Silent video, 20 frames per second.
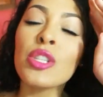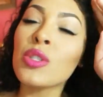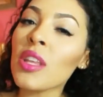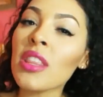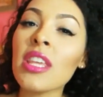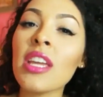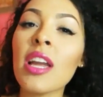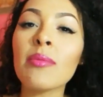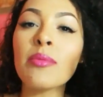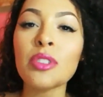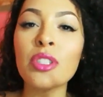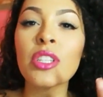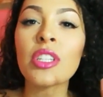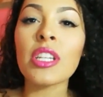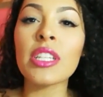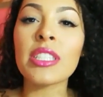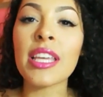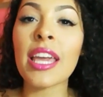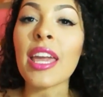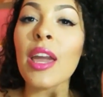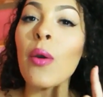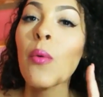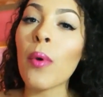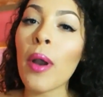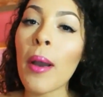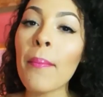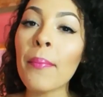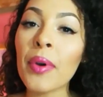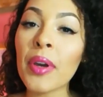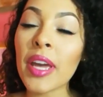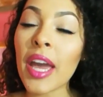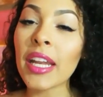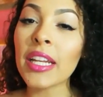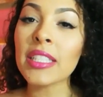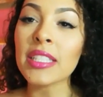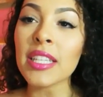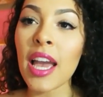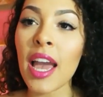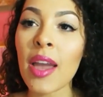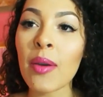So I think I'm just going to take it one book at
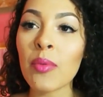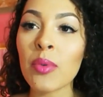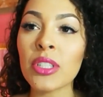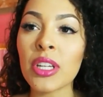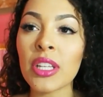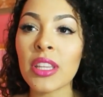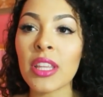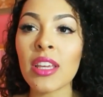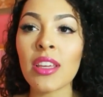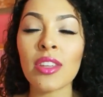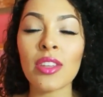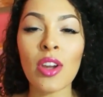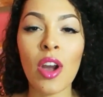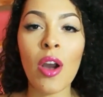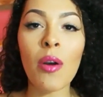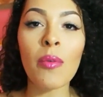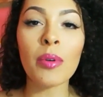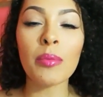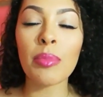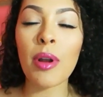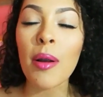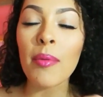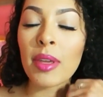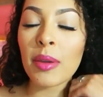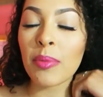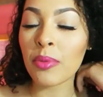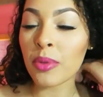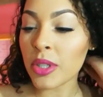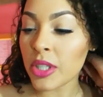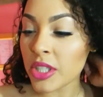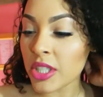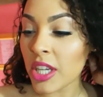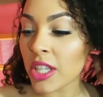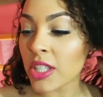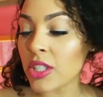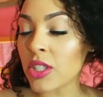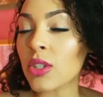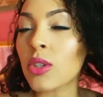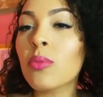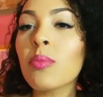a time, which I think y'all would probably
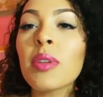appreciate too,